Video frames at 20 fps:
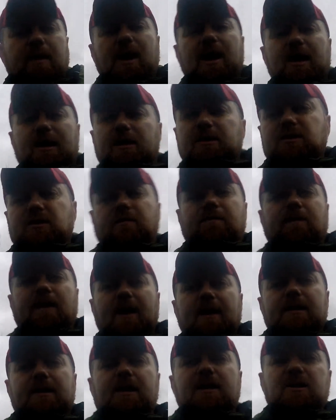marker to
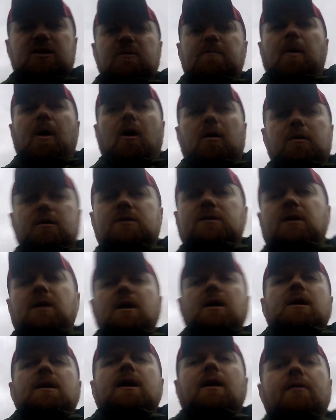find these spots.
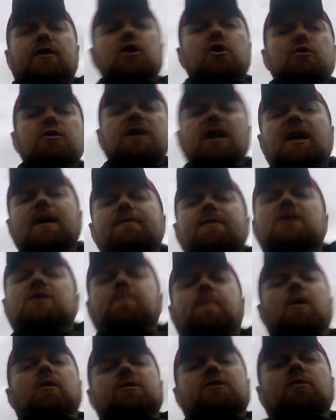Now they usually give the
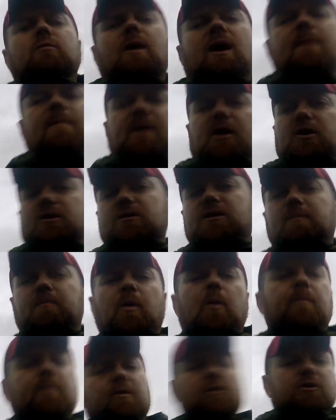spots away because the
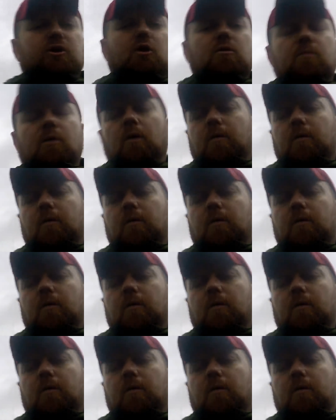bubbles come